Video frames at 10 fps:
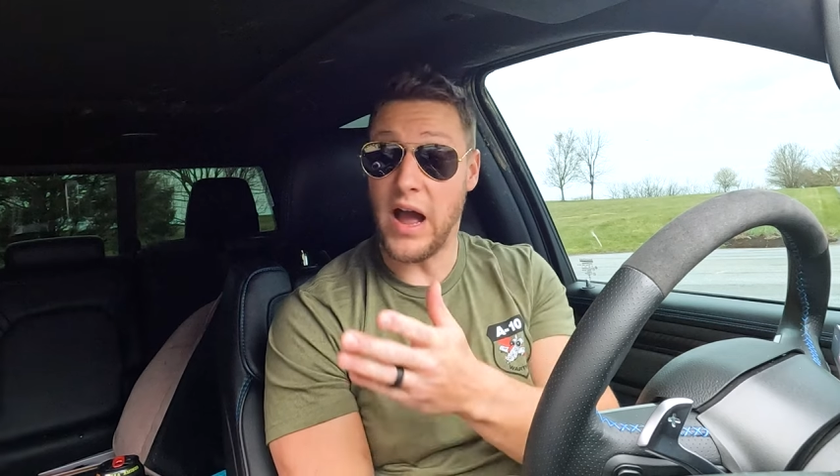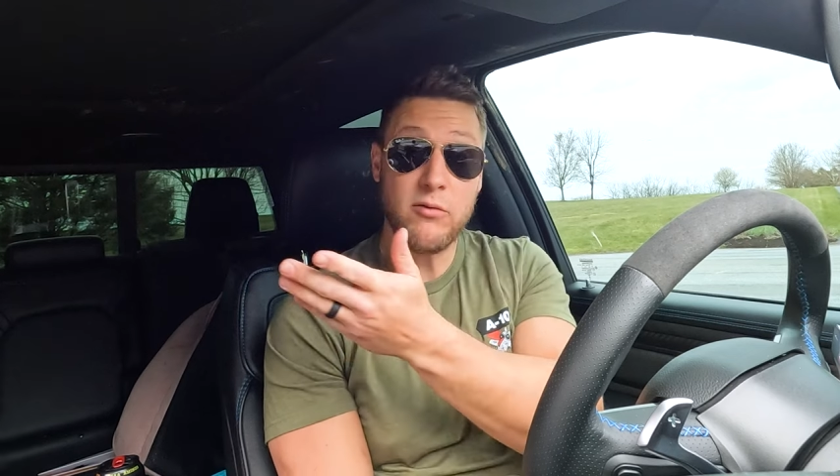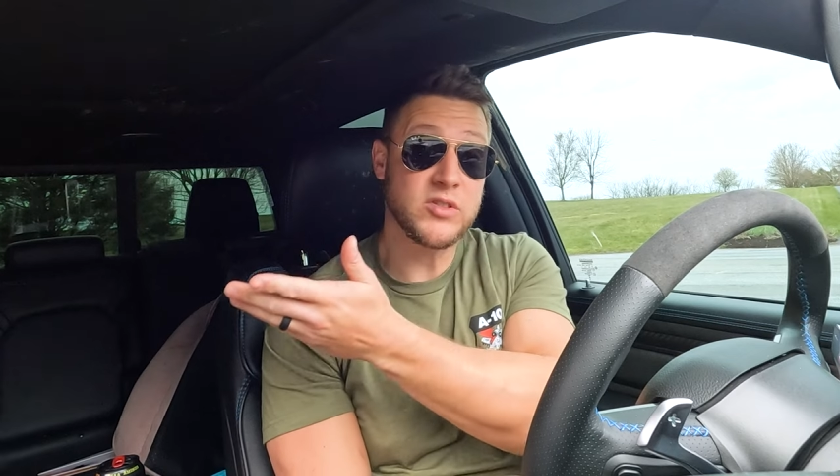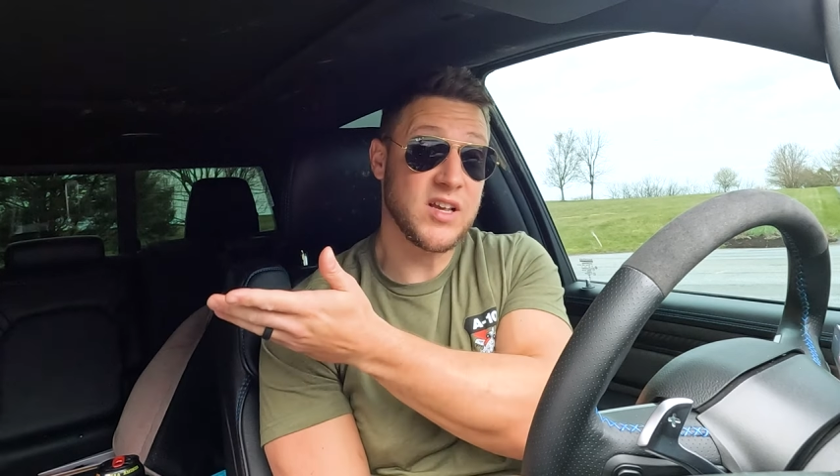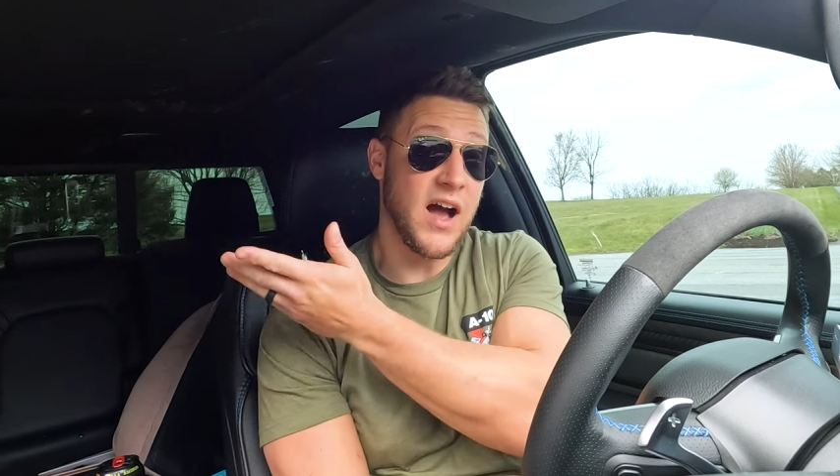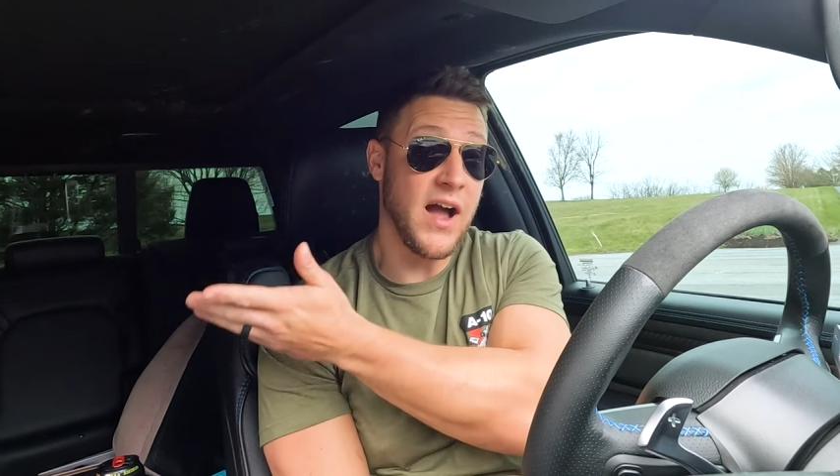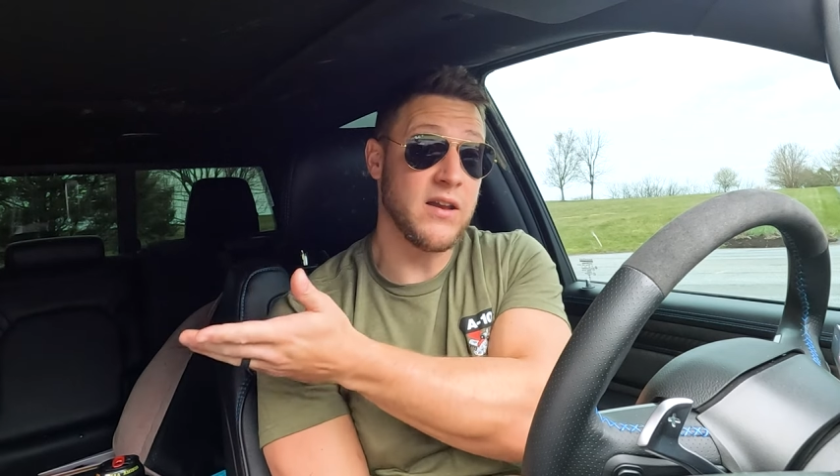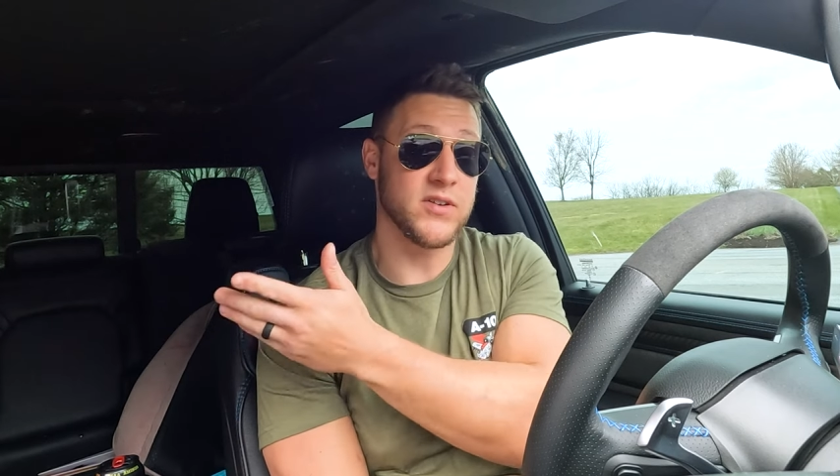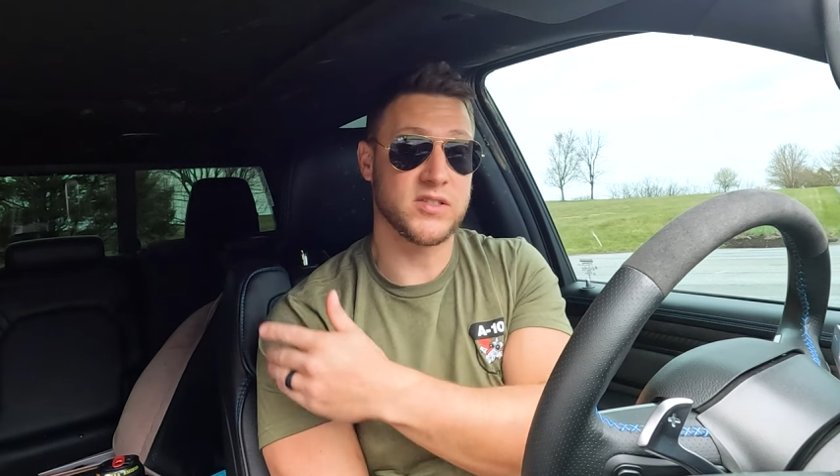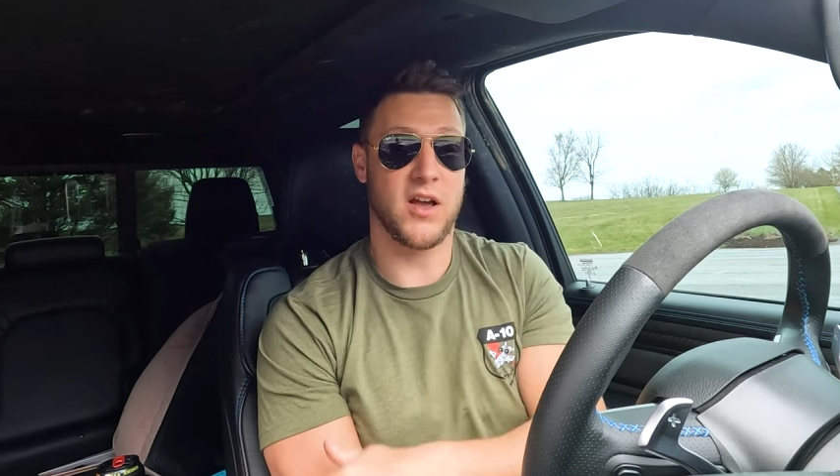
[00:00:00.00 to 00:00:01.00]
I was
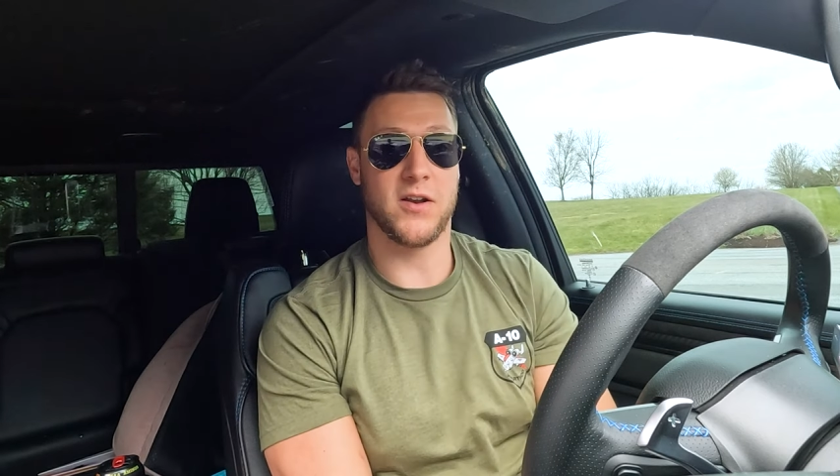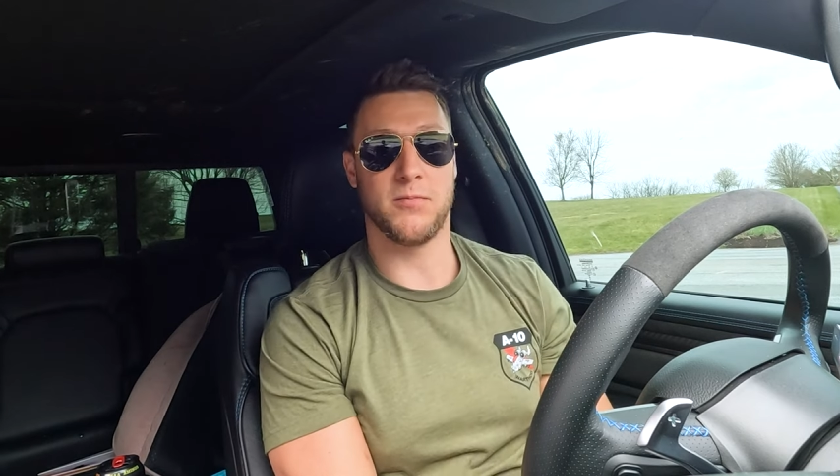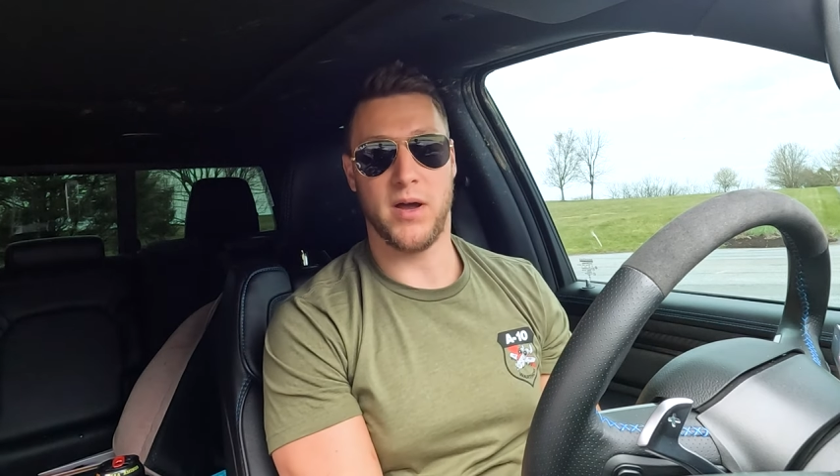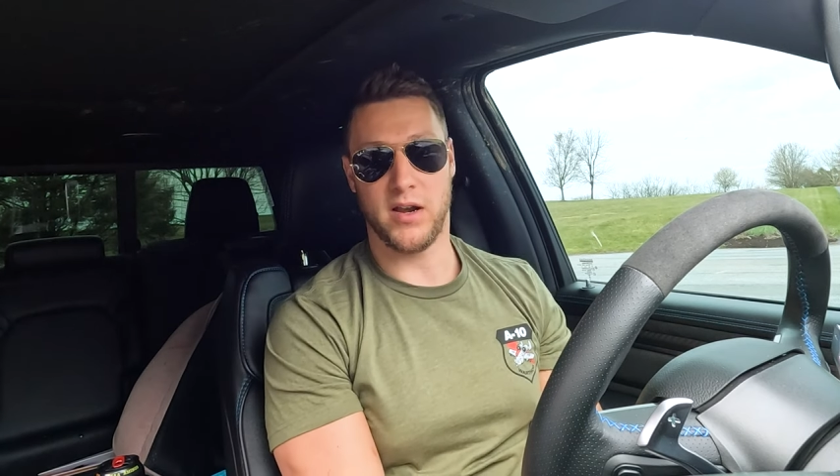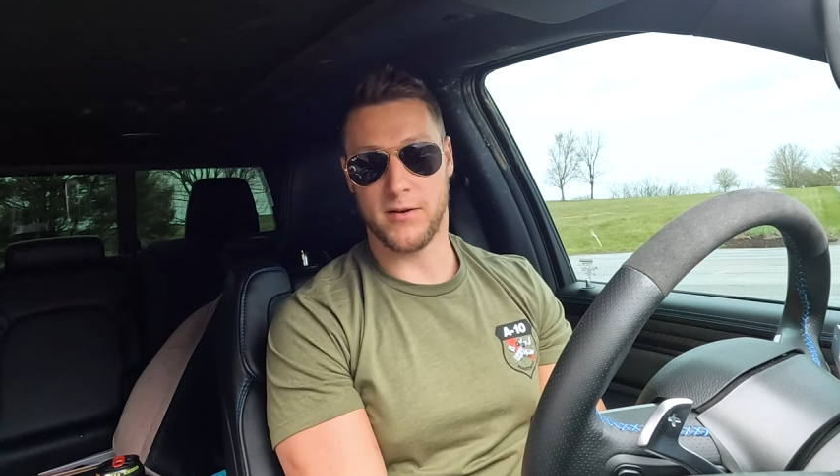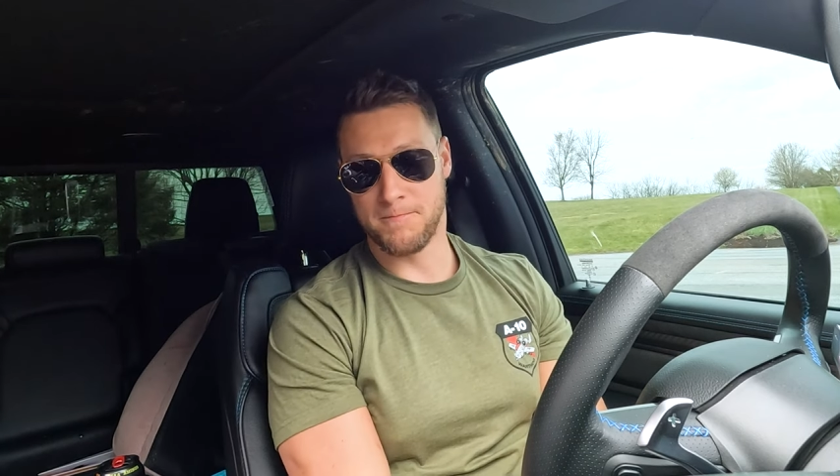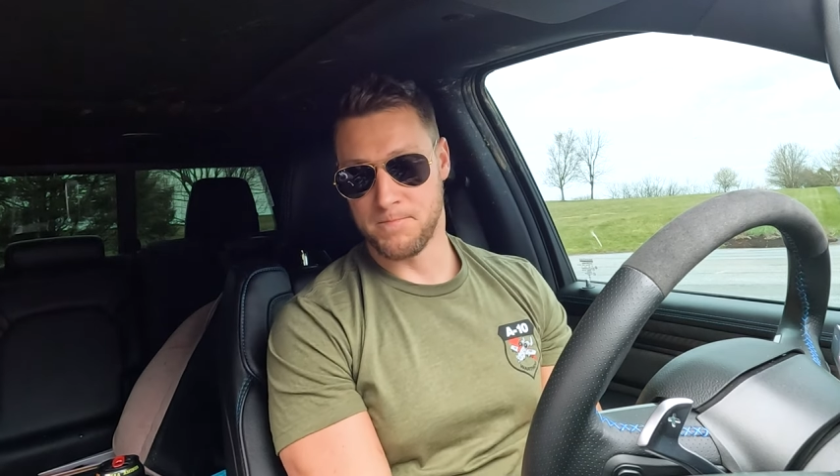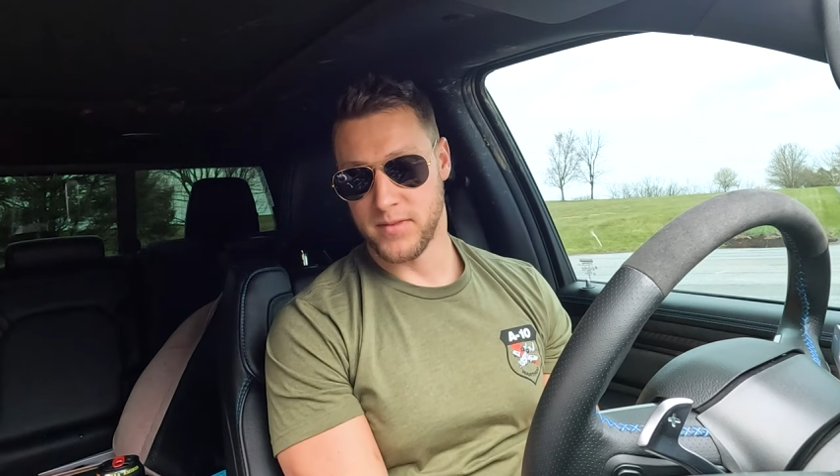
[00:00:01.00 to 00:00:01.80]
kind of excited about it.